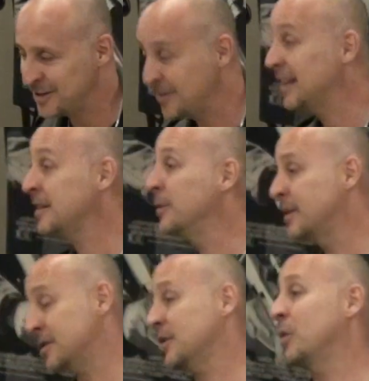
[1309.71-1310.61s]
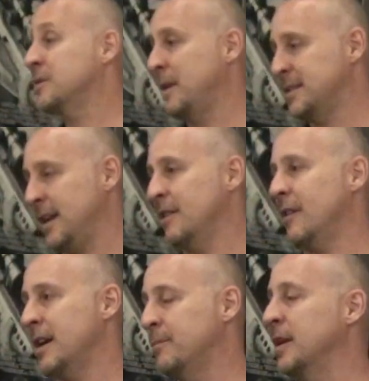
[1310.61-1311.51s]
So that's how we did it. So it was Ben's
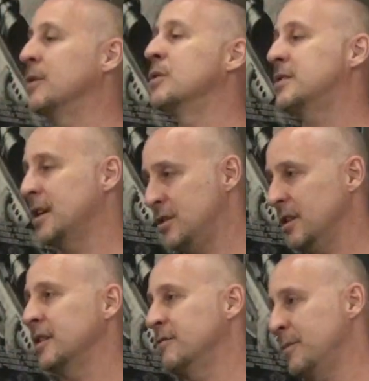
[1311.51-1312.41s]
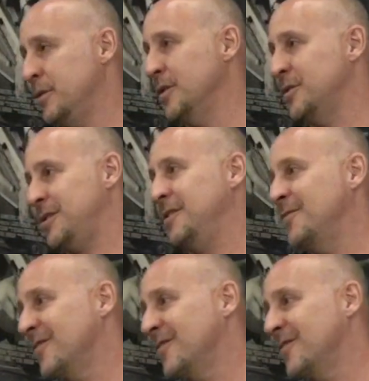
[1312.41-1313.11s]
handwriting, but it was digitally reproduced.